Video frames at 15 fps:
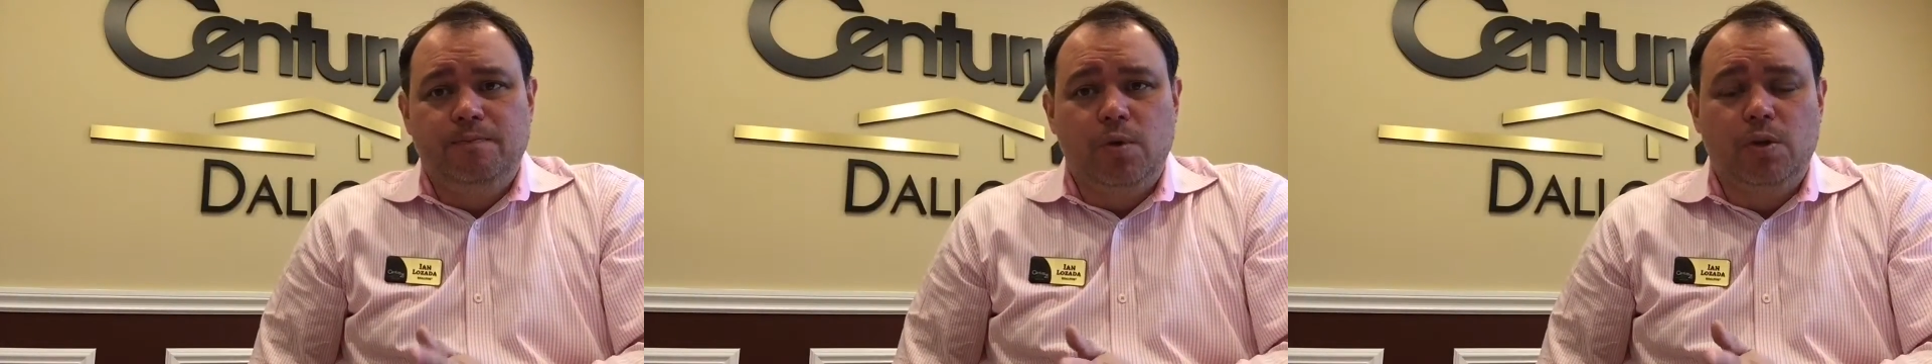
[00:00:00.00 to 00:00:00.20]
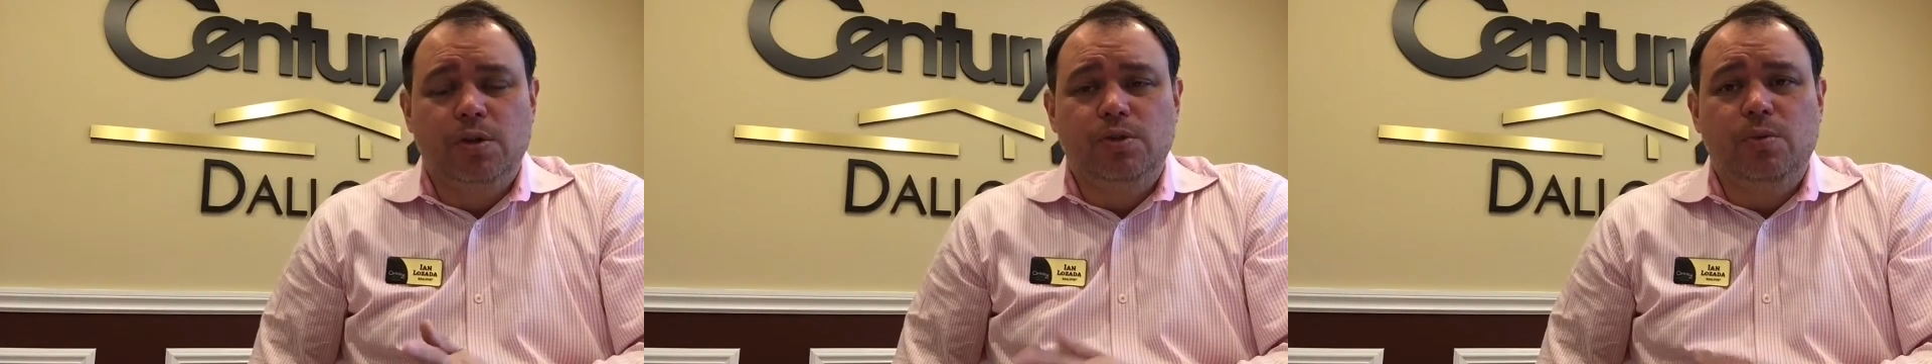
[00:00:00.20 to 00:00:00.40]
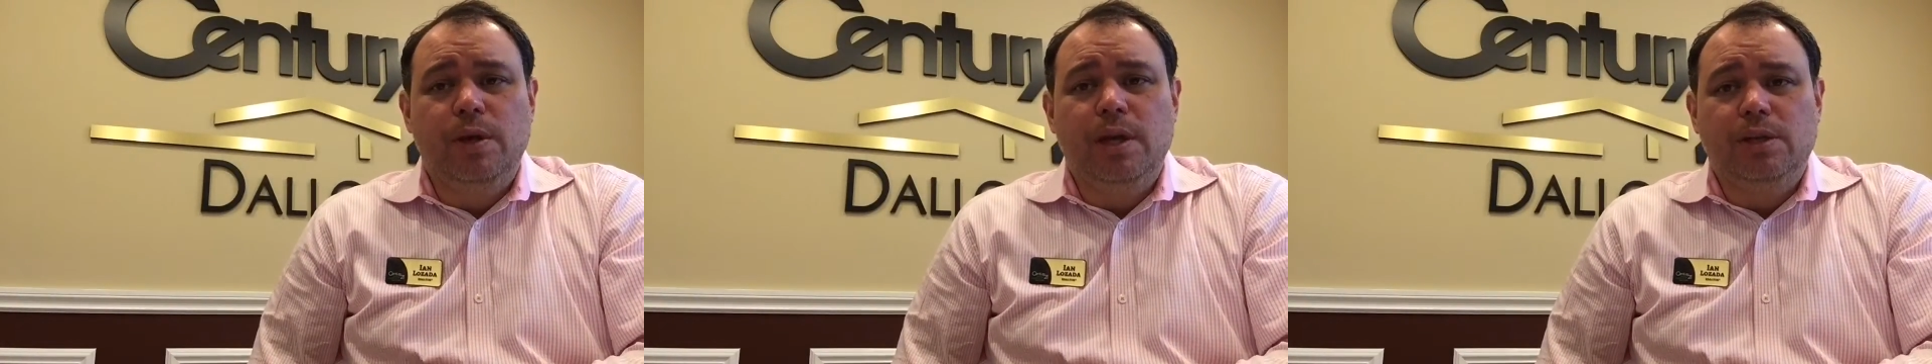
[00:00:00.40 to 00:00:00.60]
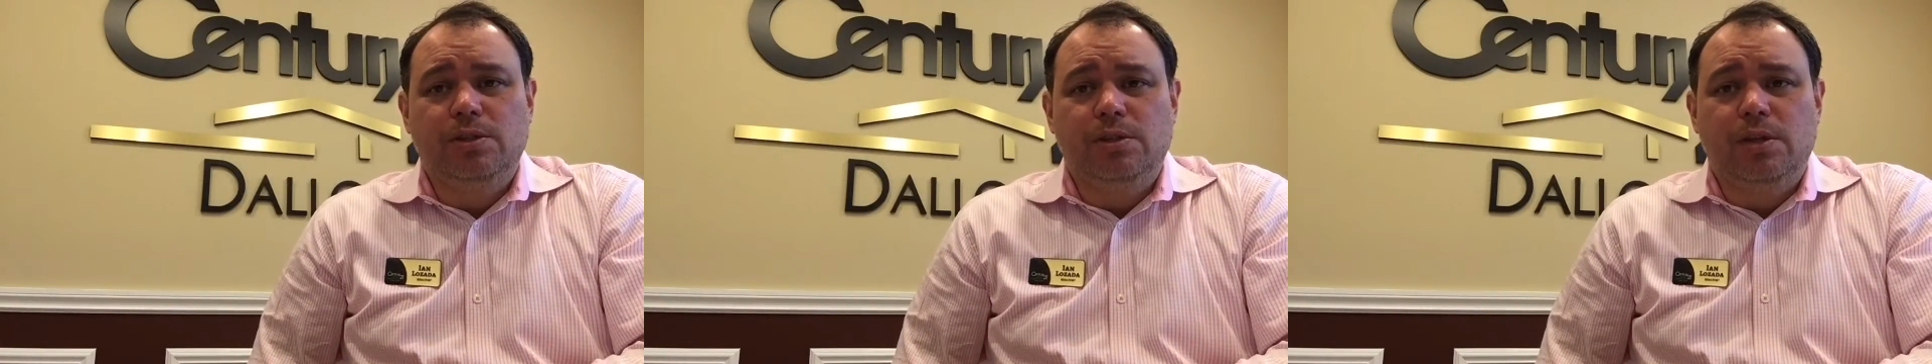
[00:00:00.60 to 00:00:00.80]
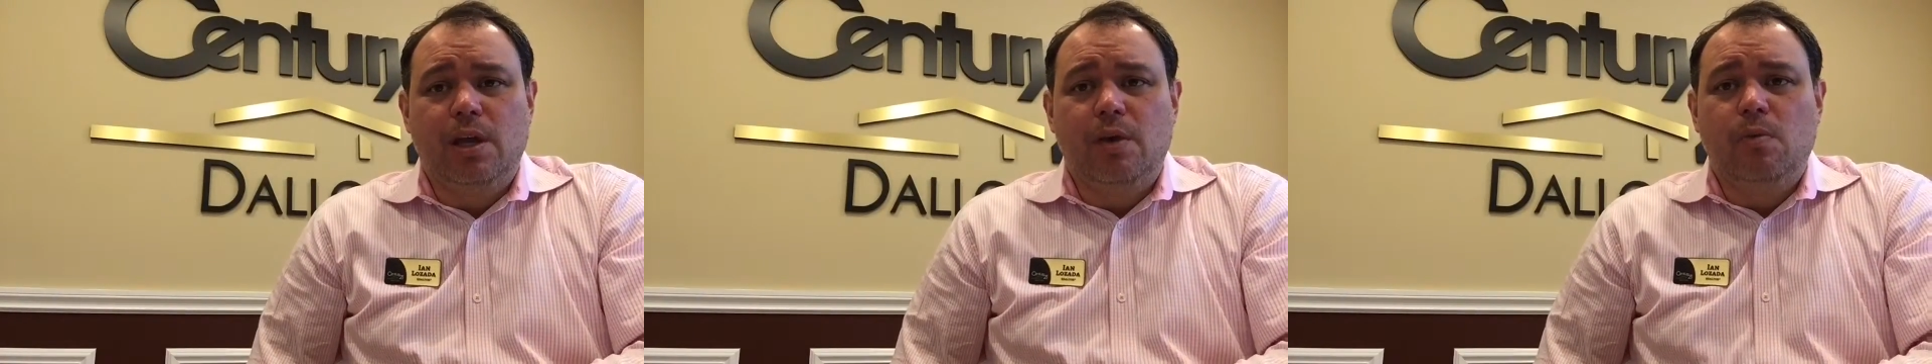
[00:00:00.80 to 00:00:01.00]

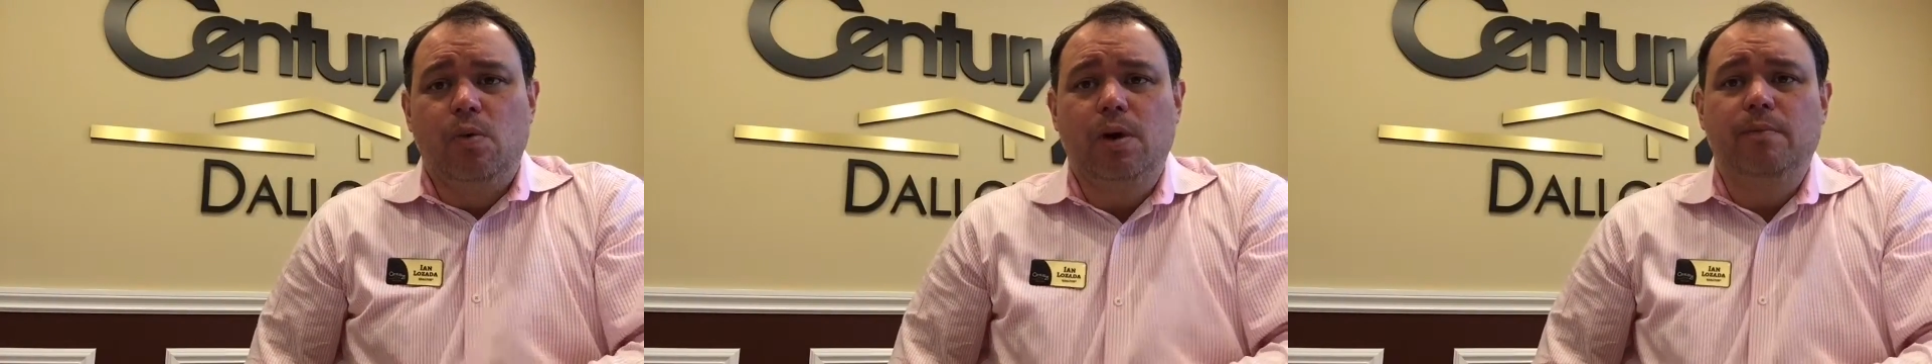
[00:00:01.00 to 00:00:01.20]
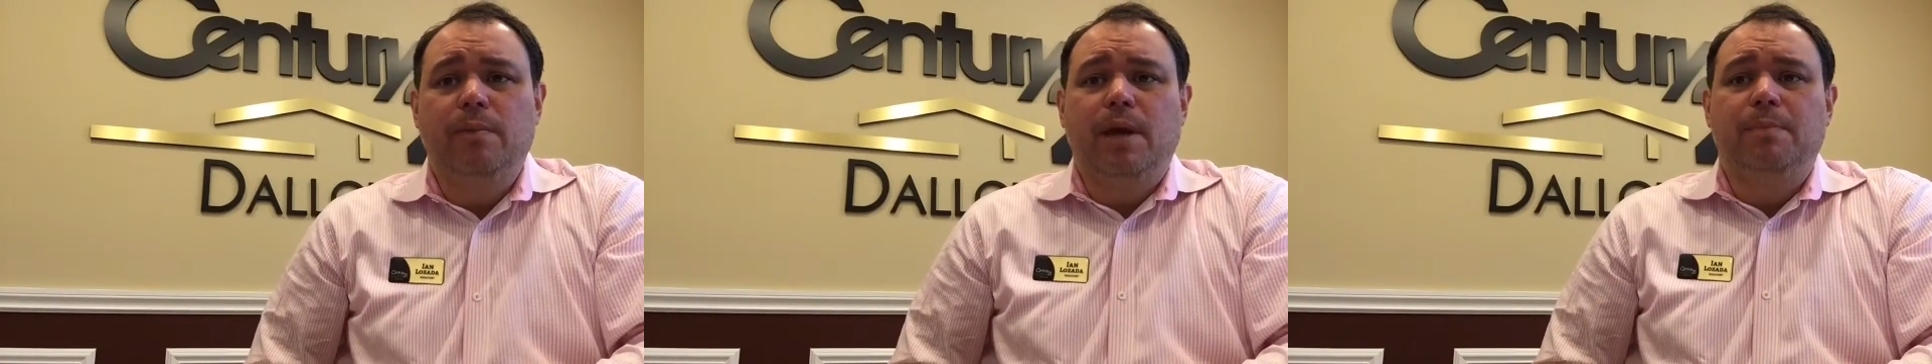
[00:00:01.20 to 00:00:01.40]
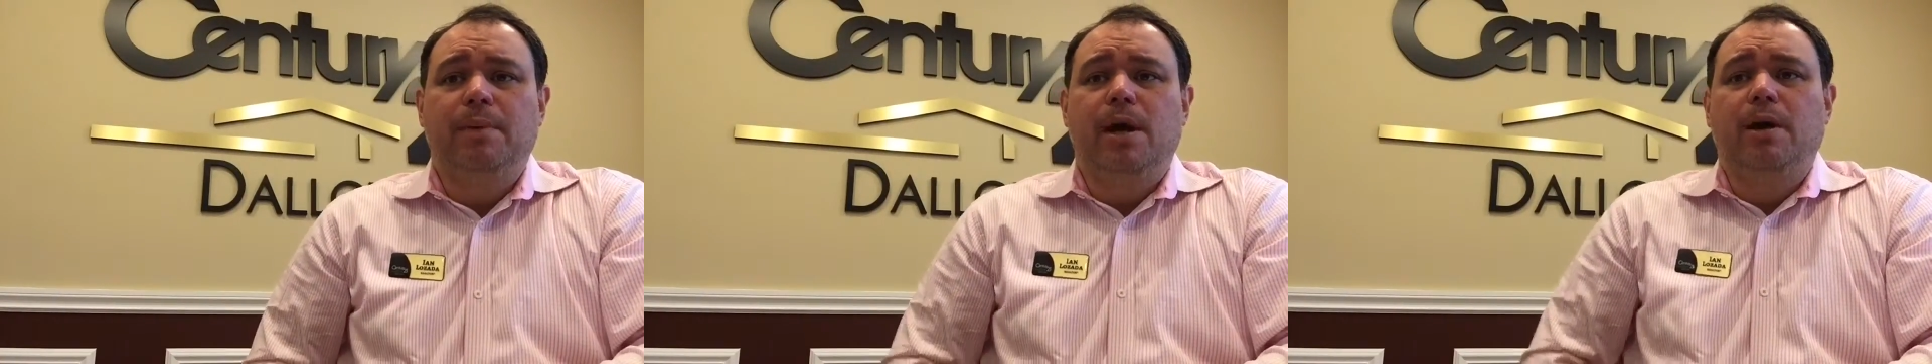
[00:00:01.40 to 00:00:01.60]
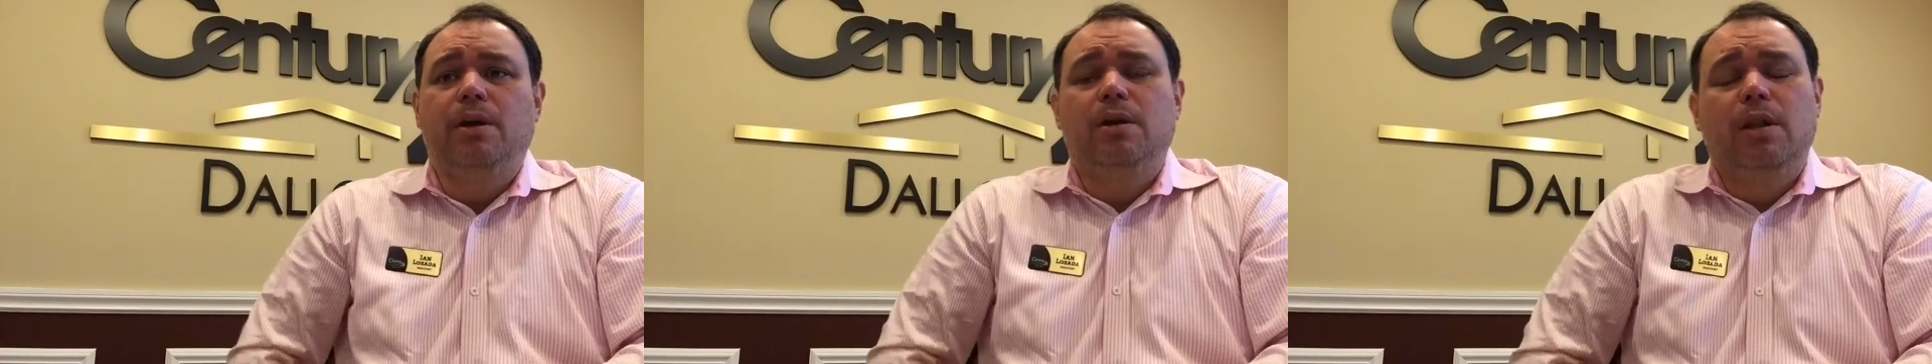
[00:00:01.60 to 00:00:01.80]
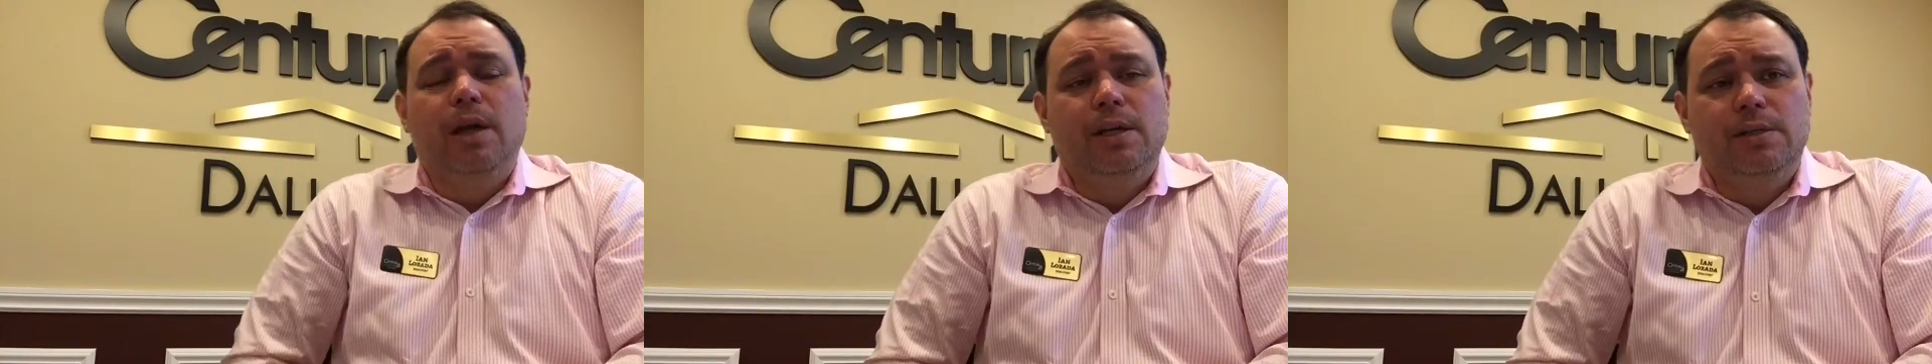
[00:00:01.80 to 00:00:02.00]
of my buyer
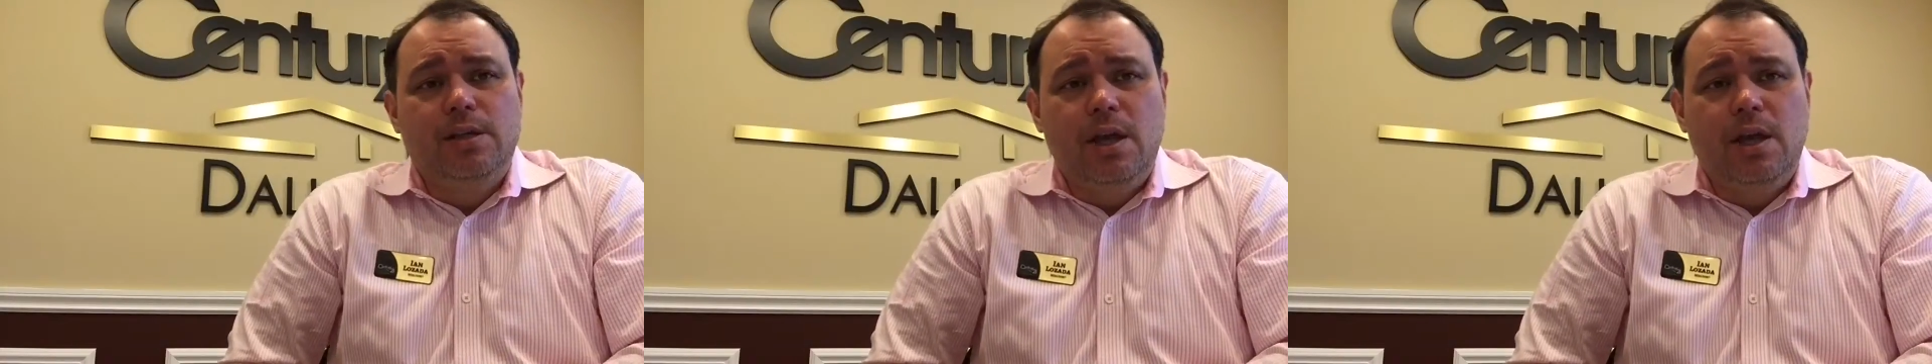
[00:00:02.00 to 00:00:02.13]
clients,